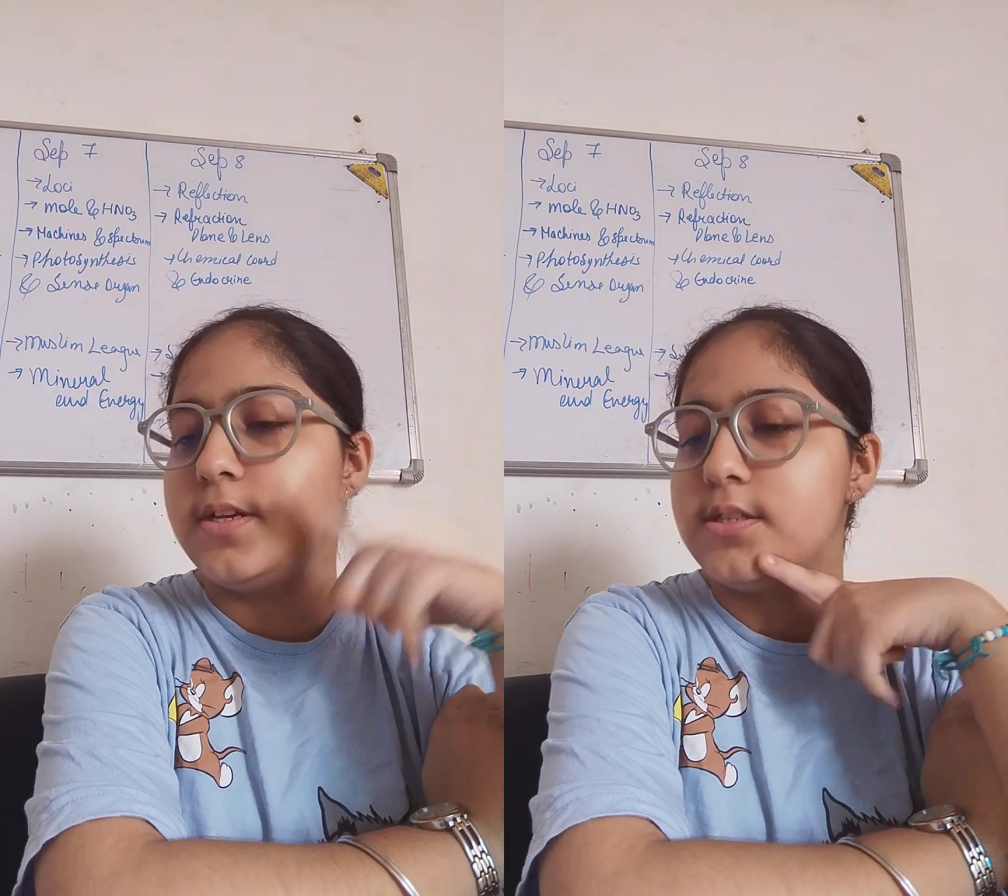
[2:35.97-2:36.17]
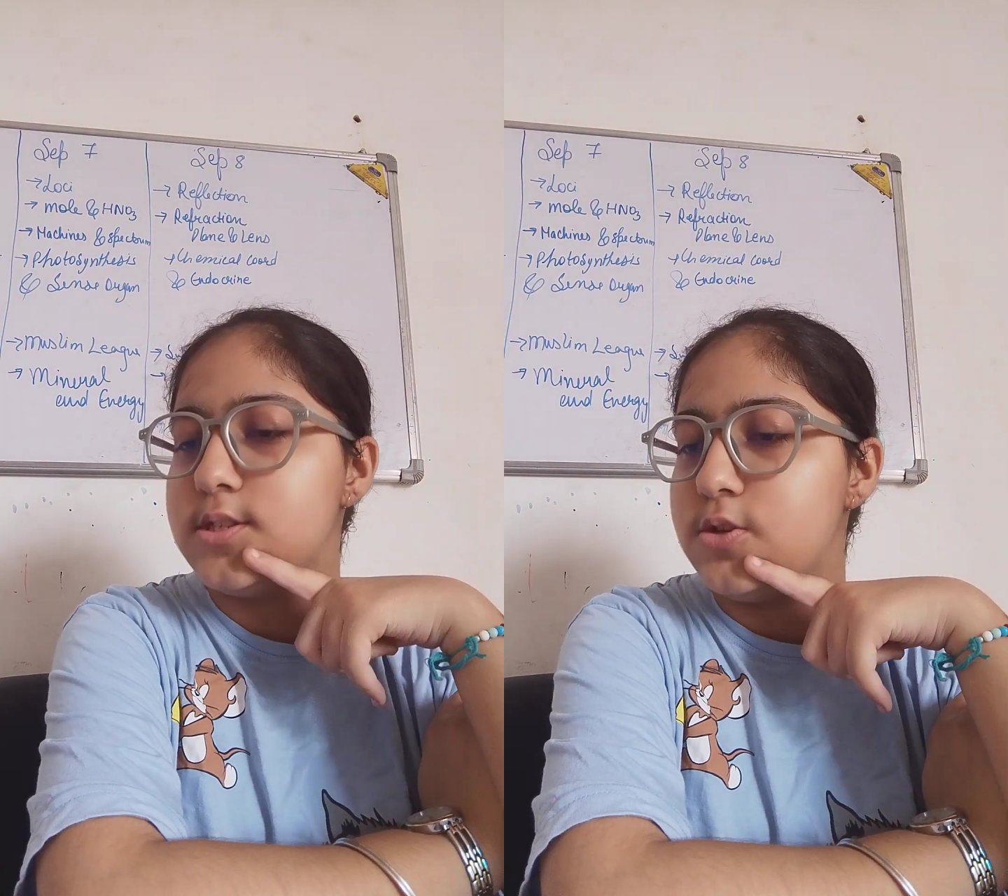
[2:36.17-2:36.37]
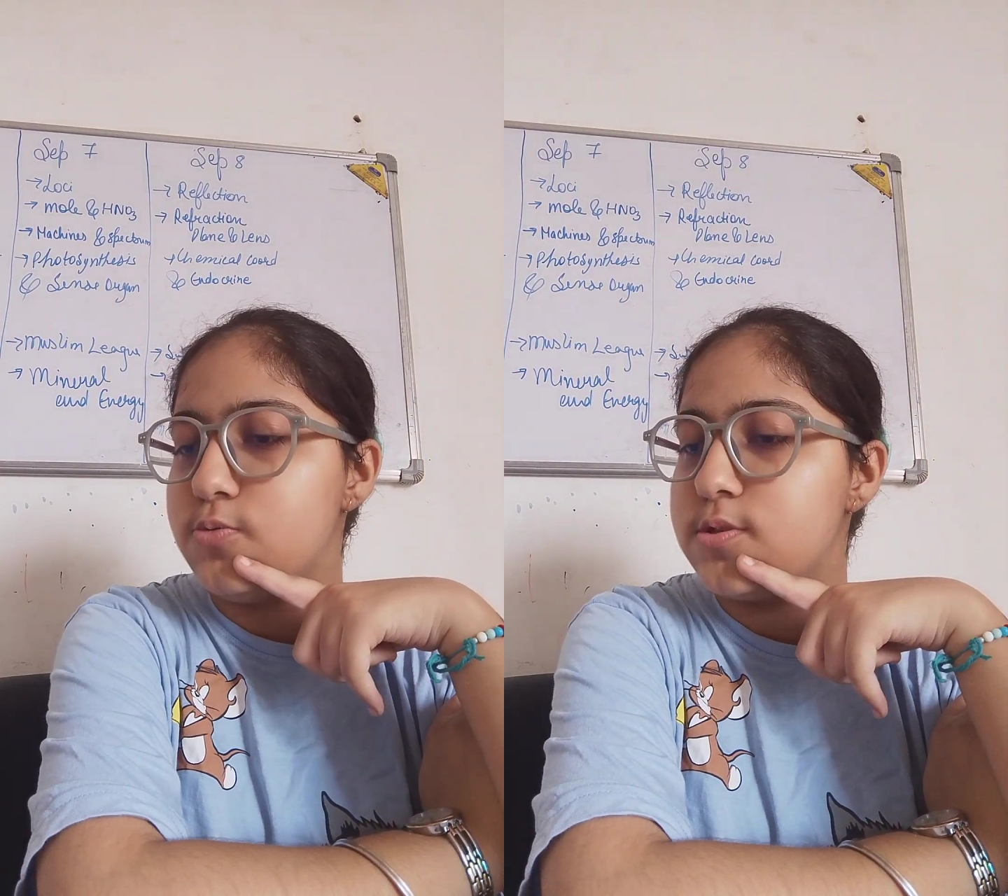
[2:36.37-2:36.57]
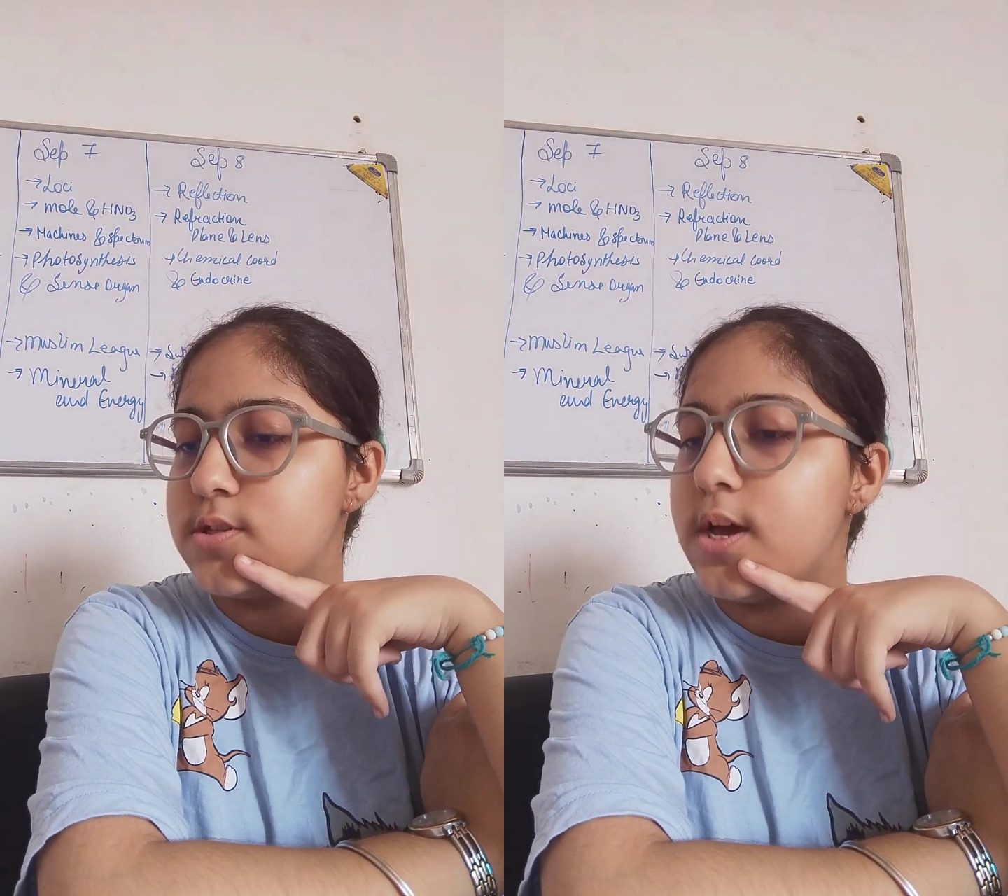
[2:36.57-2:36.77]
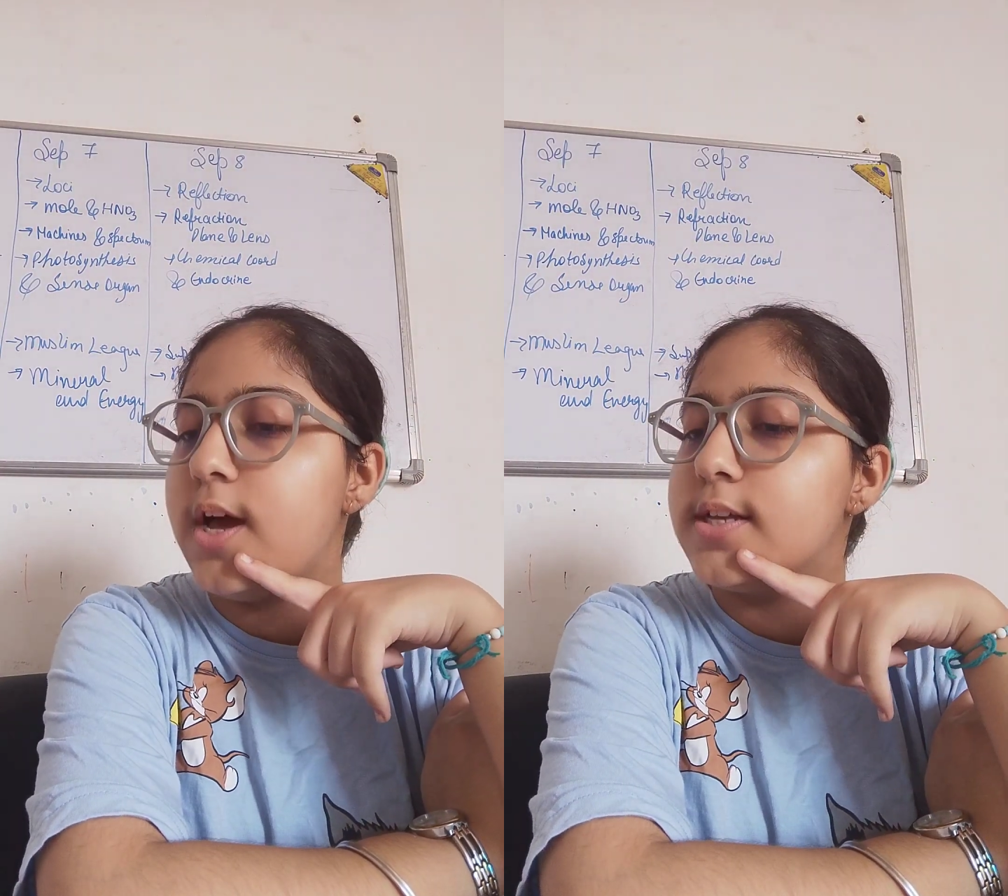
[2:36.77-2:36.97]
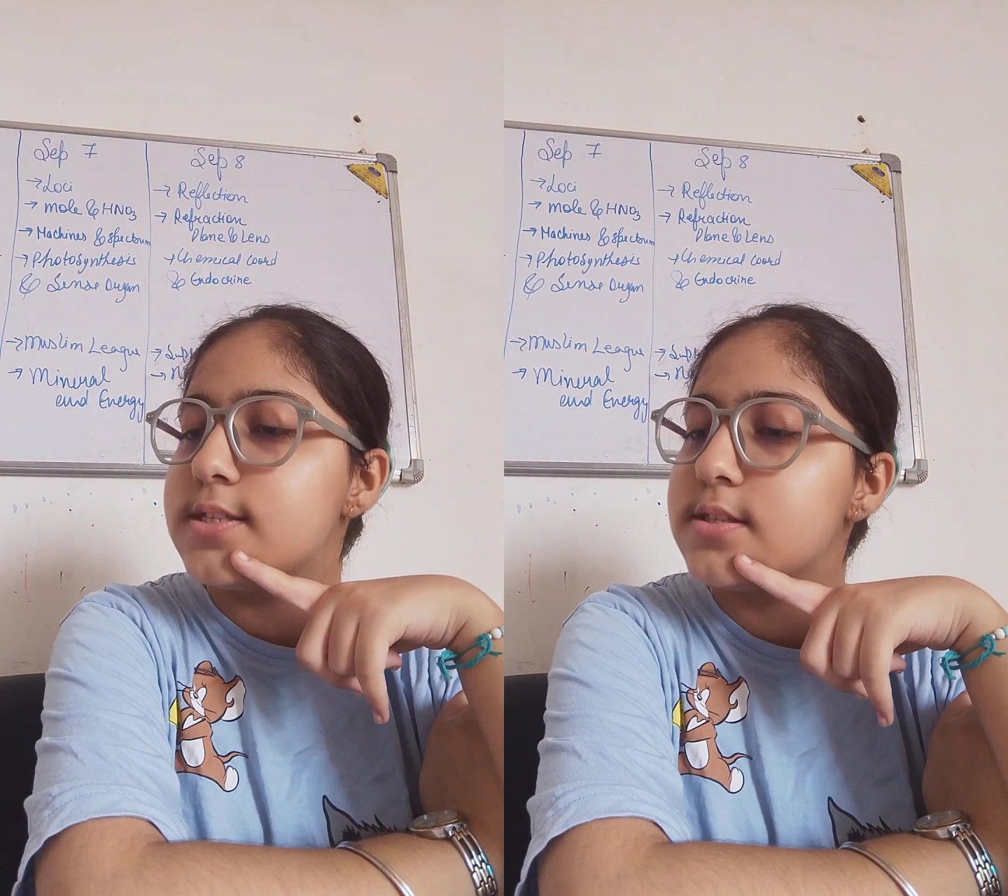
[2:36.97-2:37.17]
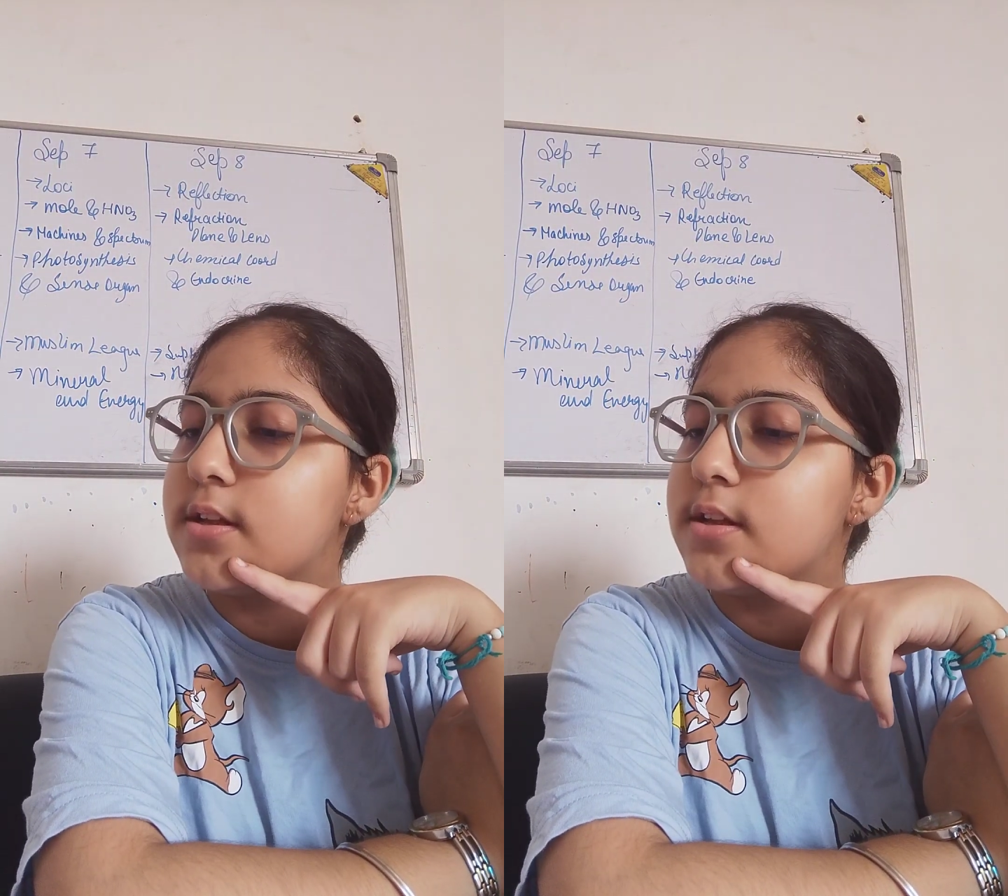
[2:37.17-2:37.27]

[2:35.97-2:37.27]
is used as